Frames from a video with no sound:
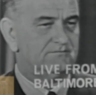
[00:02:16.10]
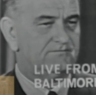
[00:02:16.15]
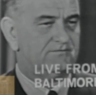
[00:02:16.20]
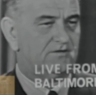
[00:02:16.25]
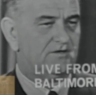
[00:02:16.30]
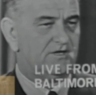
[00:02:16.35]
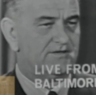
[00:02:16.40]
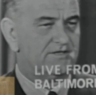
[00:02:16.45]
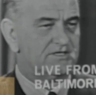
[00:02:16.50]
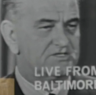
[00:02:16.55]

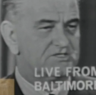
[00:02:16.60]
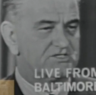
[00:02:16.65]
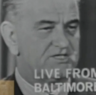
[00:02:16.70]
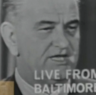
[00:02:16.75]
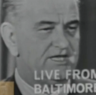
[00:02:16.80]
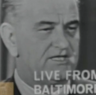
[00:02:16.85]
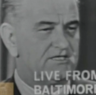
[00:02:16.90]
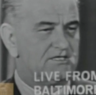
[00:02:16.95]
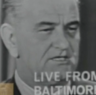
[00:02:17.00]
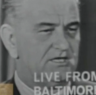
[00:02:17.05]
for the
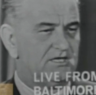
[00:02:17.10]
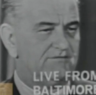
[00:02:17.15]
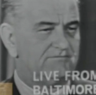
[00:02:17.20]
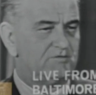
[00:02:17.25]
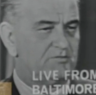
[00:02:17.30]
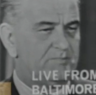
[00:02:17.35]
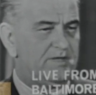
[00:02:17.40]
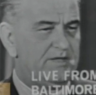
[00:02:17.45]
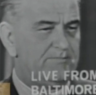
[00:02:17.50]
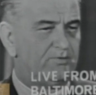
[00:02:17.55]
sake
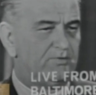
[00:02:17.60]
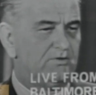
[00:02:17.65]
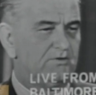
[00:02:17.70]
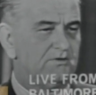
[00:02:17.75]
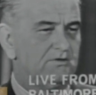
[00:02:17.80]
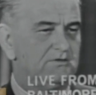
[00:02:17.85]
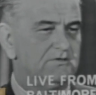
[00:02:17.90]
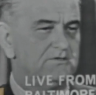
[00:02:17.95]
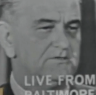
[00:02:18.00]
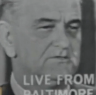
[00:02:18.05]
of a
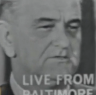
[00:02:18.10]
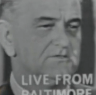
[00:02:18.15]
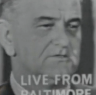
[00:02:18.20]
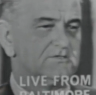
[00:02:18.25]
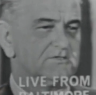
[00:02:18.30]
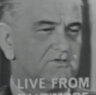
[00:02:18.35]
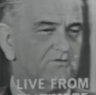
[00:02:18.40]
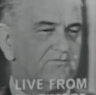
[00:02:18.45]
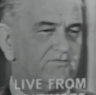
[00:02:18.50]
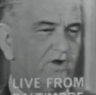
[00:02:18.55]
people
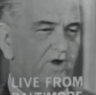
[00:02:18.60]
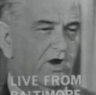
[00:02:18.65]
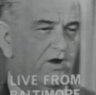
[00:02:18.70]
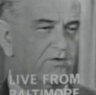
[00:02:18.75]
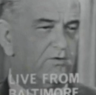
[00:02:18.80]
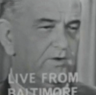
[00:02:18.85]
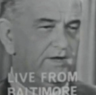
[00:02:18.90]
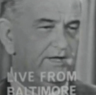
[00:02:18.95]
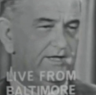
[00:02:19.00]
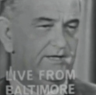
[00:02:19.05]
so
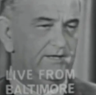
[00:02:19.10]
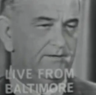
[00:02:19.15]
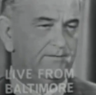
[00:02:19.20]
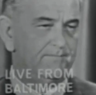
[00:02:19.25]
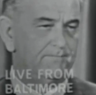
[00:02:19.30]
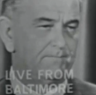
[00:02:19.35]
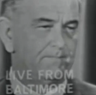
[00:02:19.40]
far away?